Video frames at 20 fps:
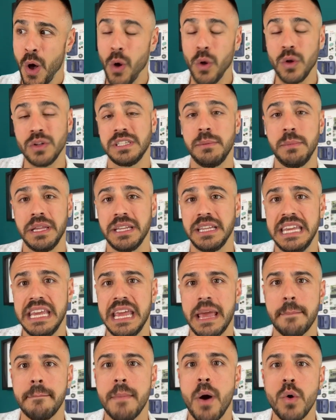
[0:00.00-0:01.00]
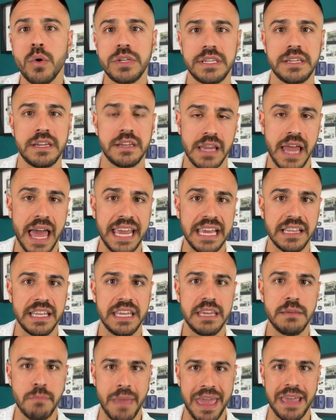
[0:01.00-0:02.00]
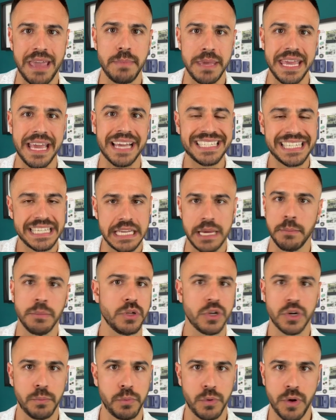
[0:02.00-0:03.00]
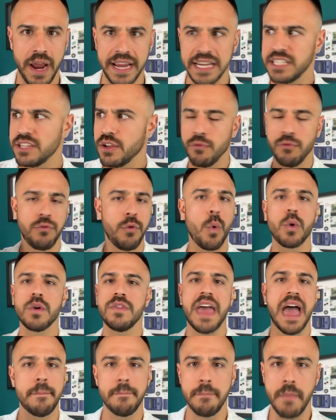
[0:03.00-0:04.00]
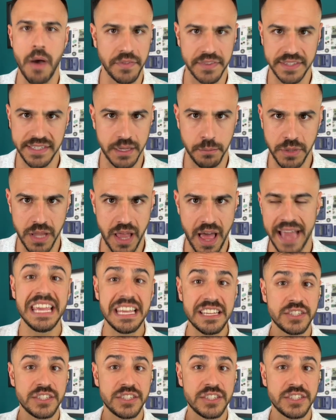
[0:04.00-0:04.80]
ultimately it most likely may be a similar price for that month's supply.